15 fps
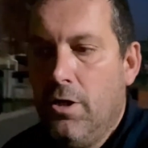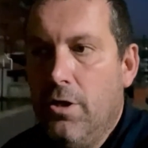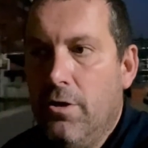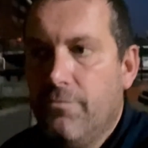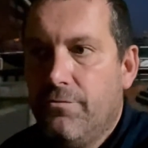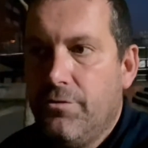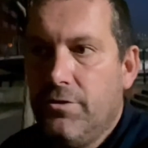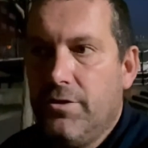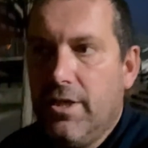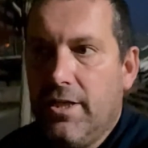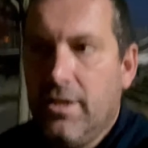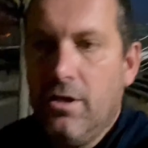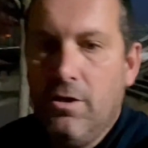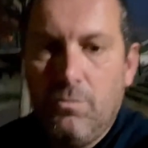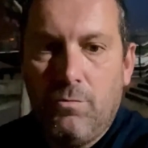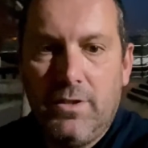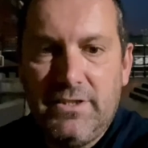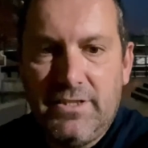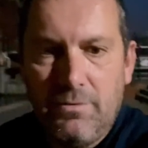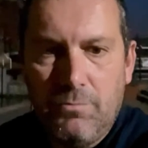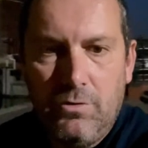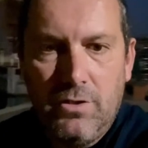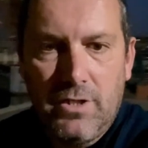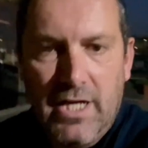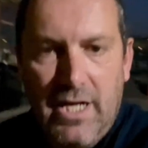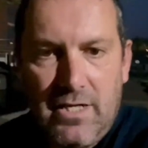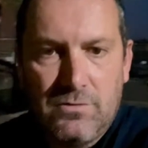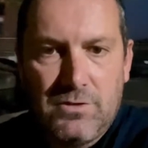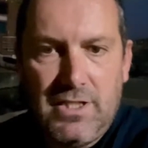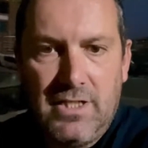through the Wednesday
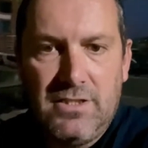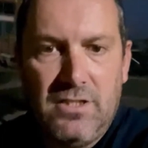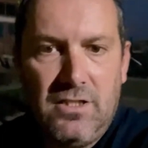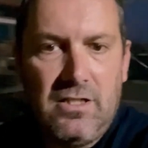workout session